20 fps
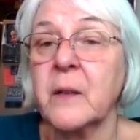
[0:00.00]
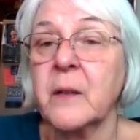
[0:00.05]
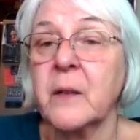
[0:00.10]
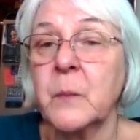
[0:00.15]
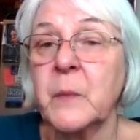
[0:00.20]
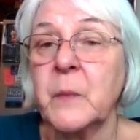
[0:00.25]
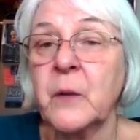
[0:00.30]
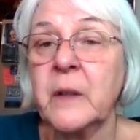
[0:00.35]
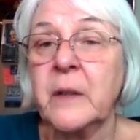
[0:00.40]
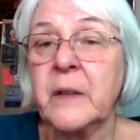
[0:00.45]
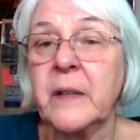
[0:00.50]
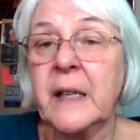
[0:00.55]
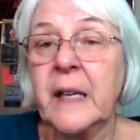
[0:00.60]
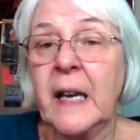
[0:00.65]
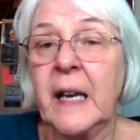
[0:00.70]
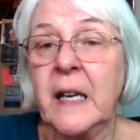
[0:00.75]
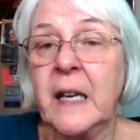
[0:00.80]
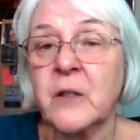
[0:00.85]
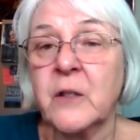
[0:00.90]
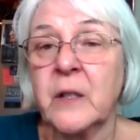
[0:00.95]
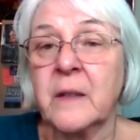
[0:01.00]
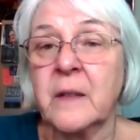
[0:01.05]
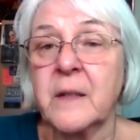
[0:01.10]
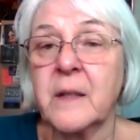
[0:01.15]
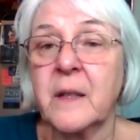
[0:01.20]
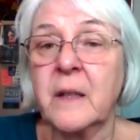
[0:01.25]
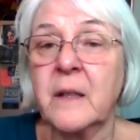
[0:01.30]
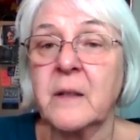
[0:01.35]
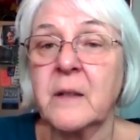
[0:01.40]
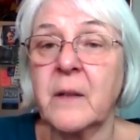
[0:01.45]
community
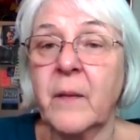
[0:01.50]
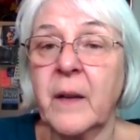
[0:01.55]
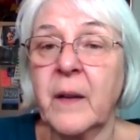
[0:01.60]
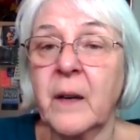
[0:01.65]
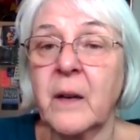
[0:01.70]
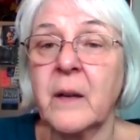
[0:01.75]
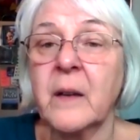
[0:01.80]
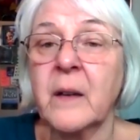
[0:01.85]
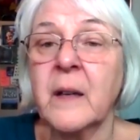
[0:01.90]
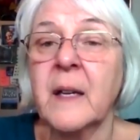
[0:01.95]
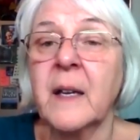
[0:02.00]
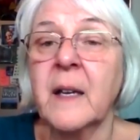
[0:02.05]
agencies there,